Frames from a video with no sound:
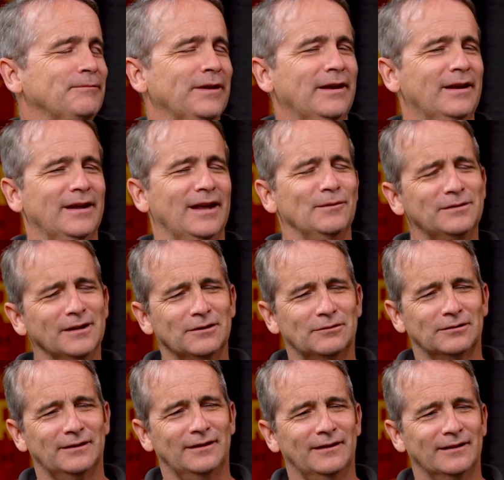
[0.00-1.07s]
And it was
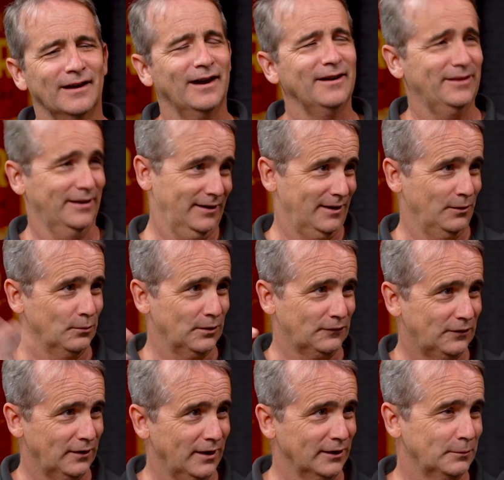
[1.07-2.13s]
interesting. The guy that I worked
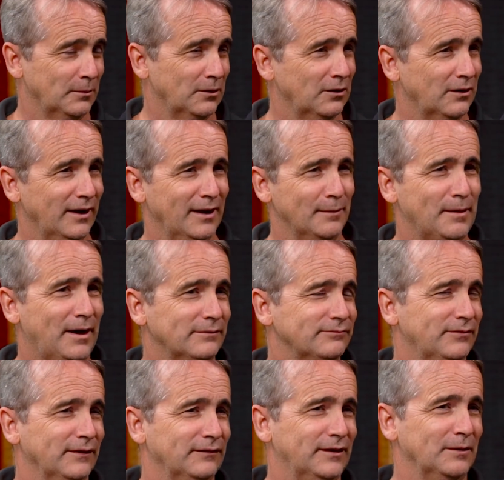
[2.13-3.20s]
for, an entrepreneur, he had
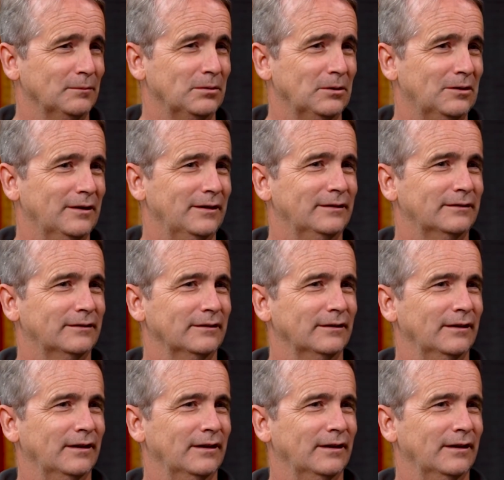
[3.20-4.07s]
about 50 employees.